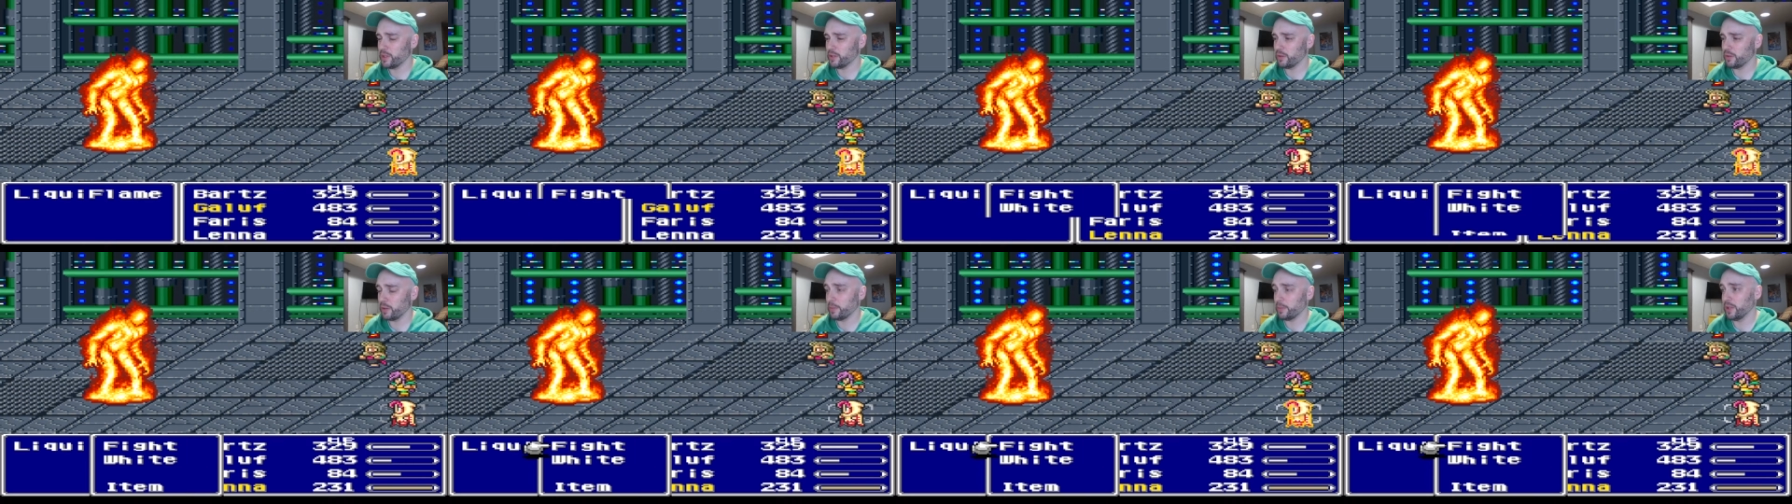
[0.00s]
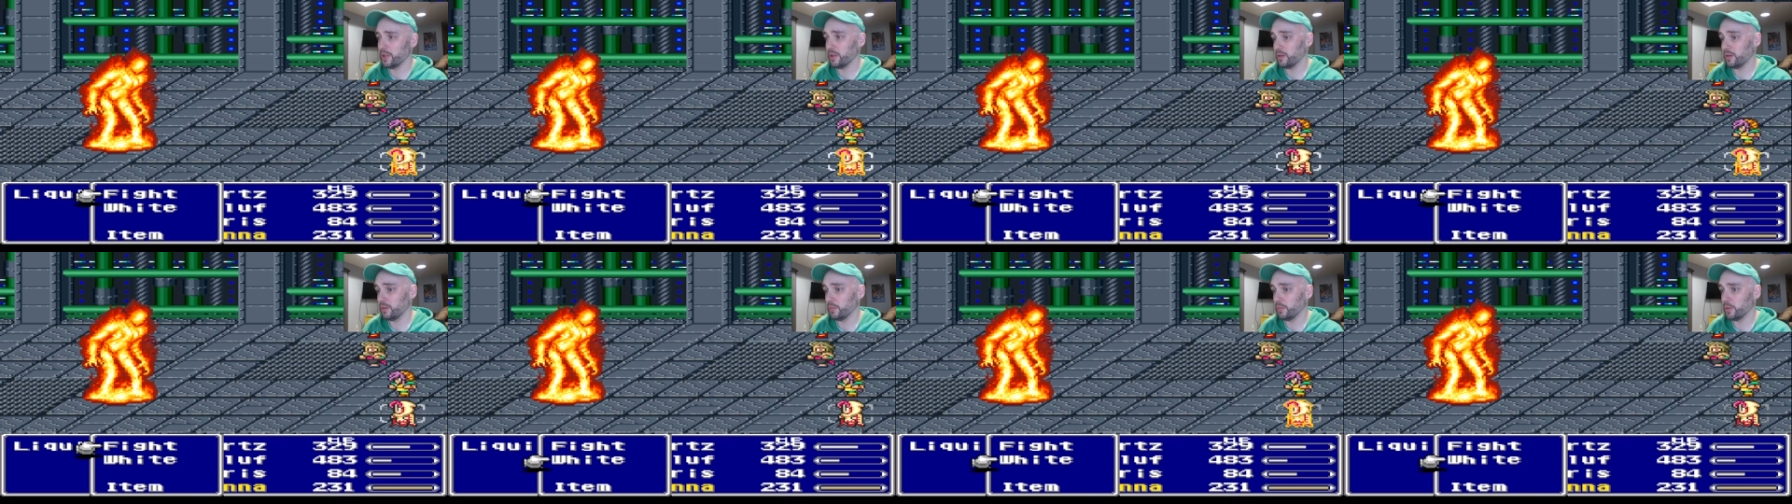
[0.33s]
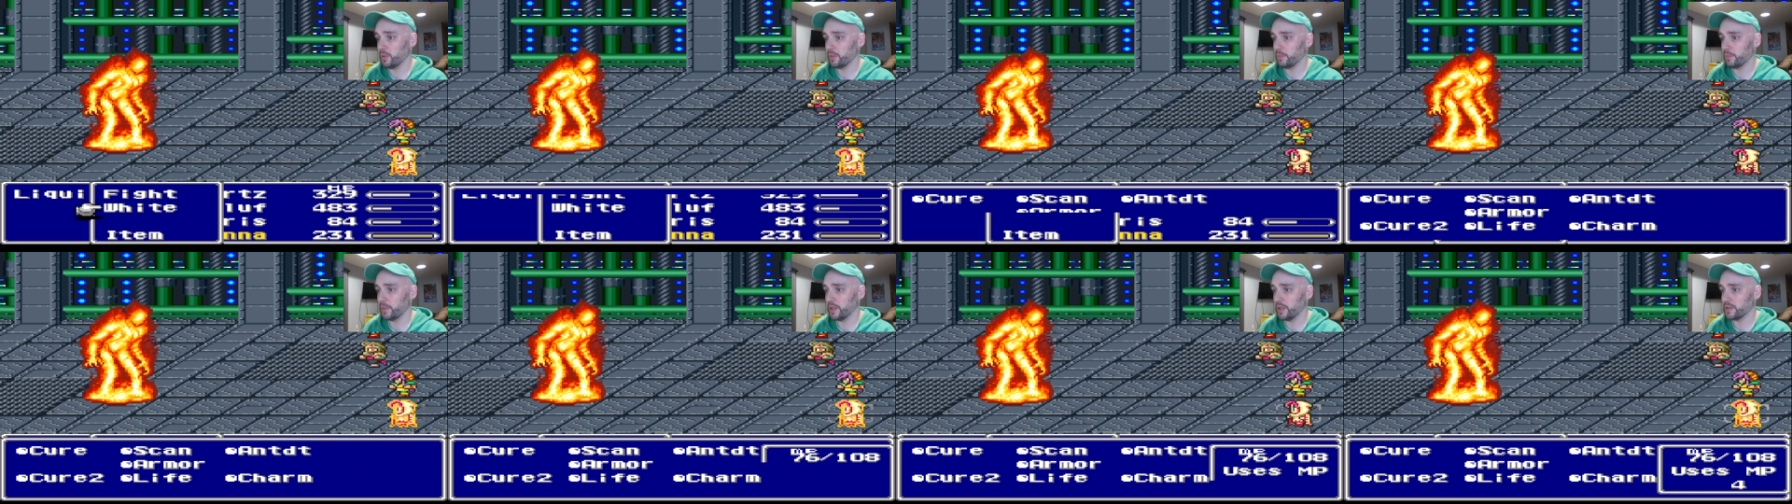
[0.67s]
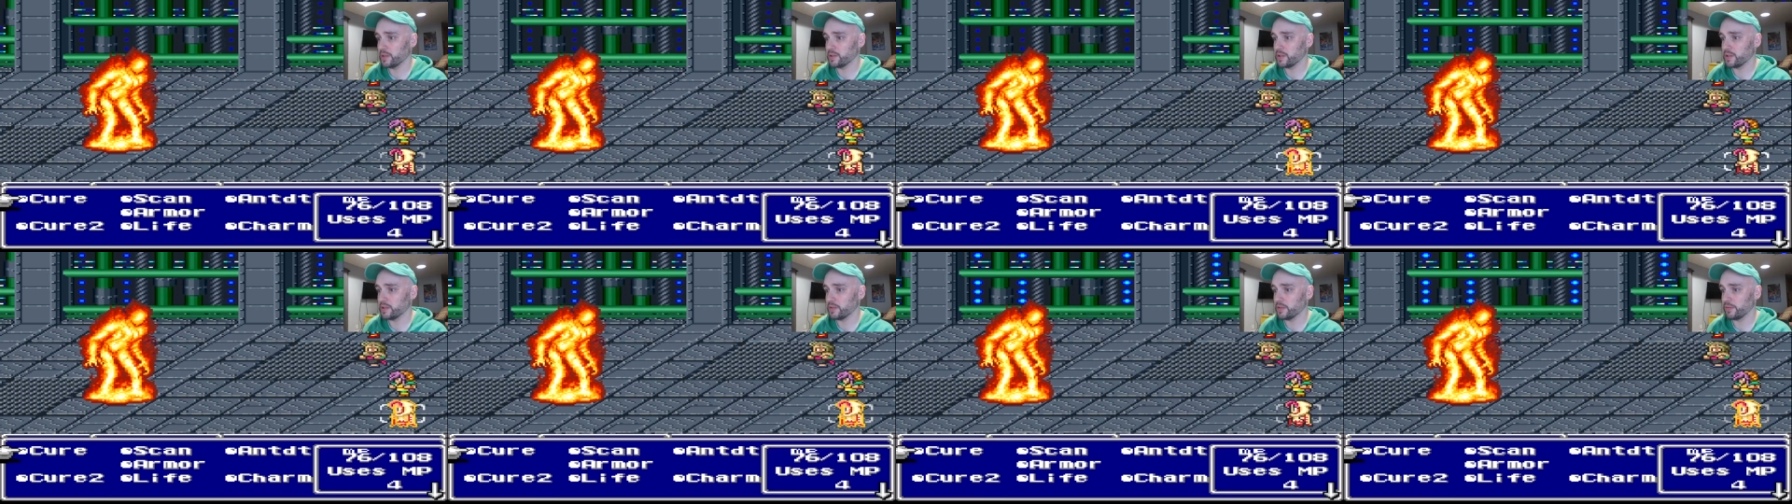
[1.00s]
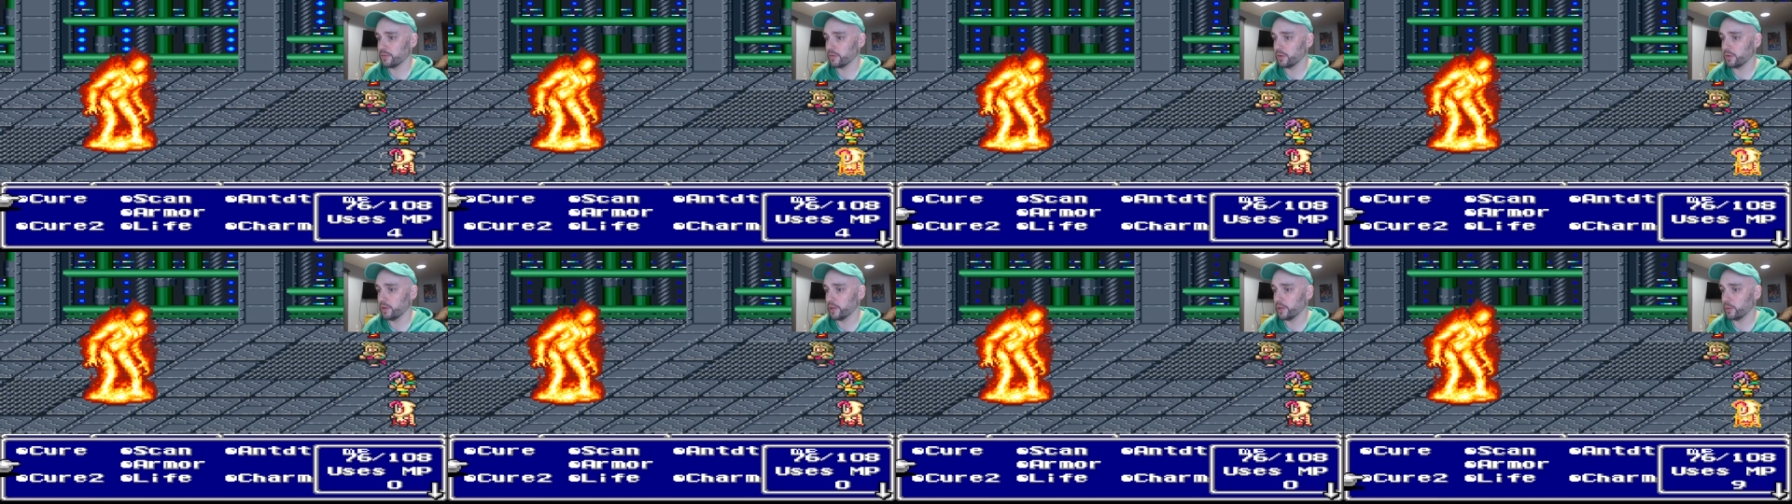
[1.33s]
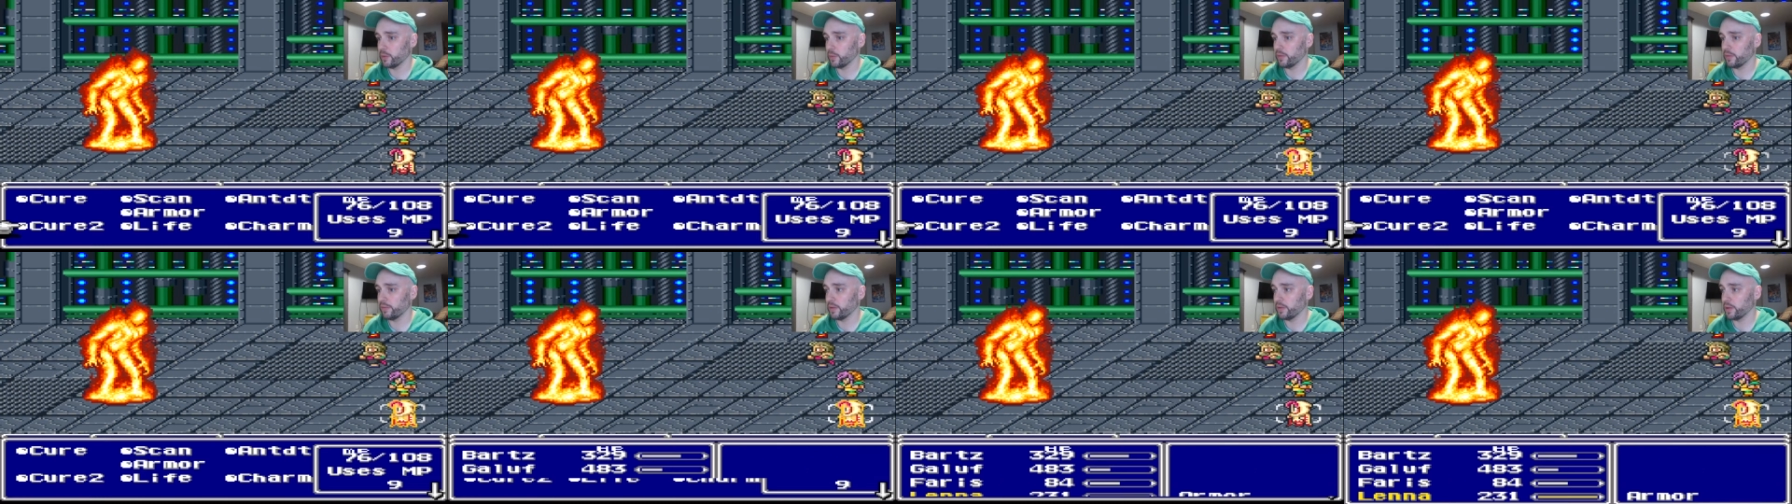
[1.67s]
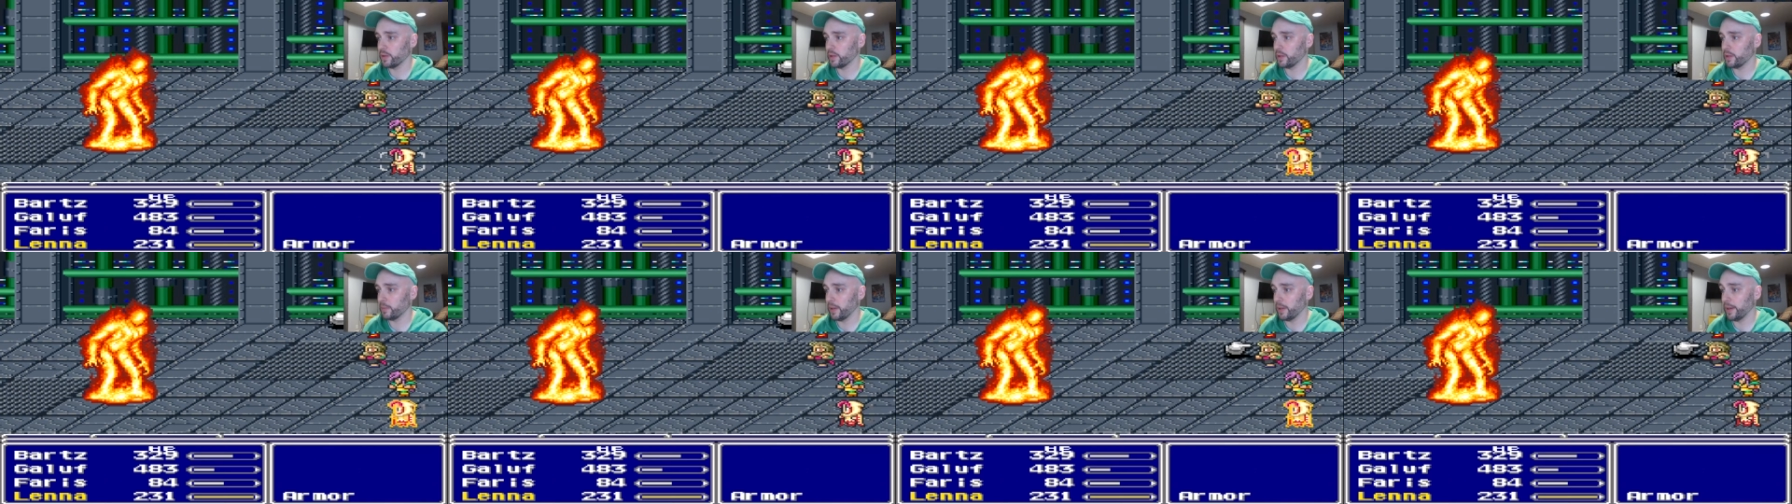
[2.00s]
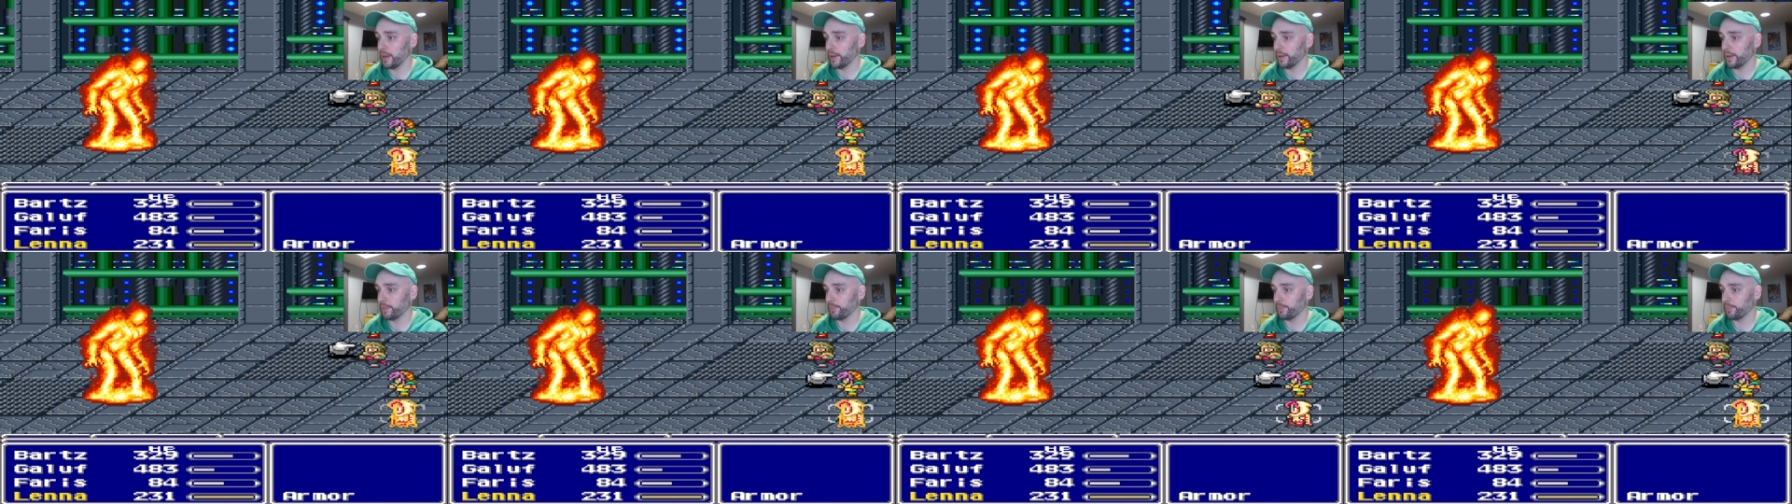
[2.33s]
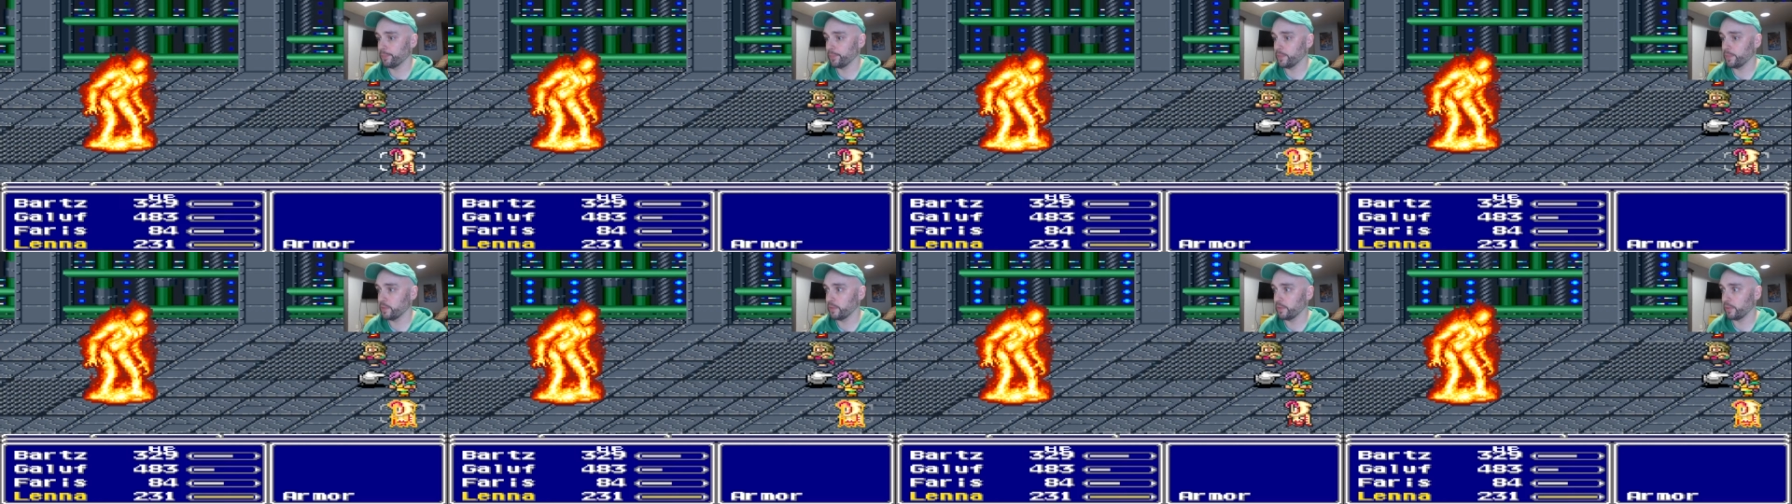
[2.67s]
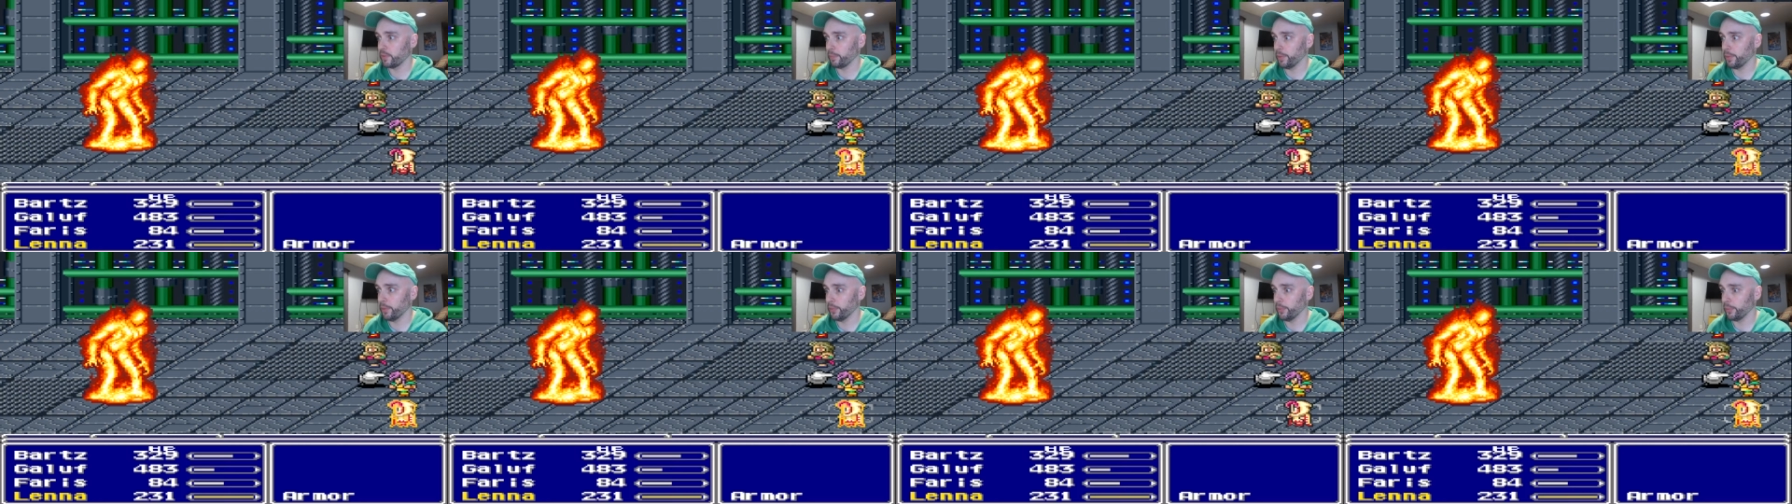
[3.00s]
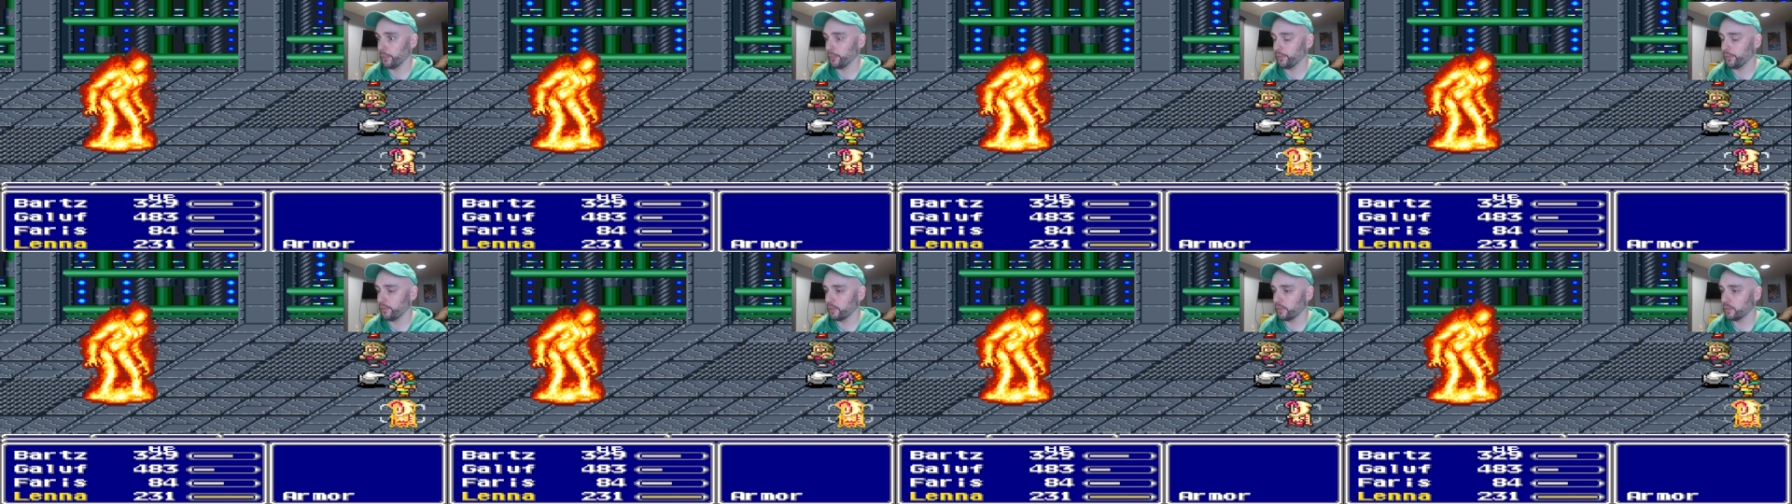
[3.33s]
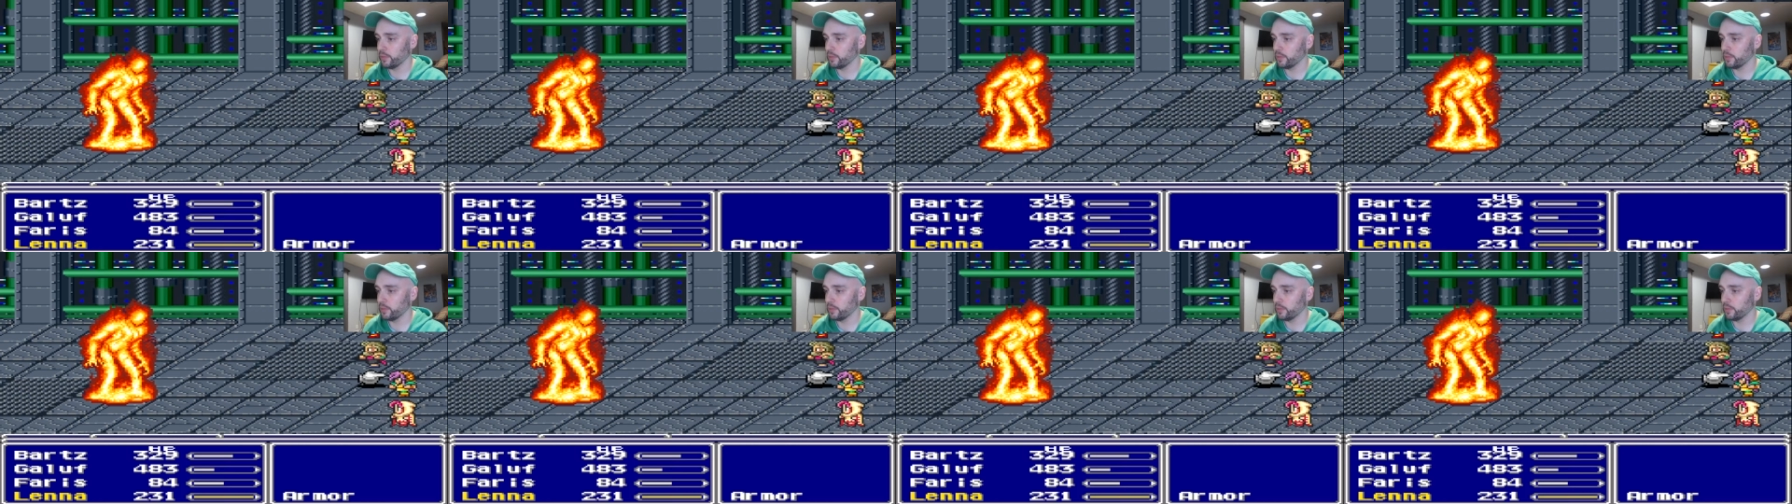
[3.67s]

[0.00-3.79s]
do? I mean, it would make sense for Liquid Flame, I suppose.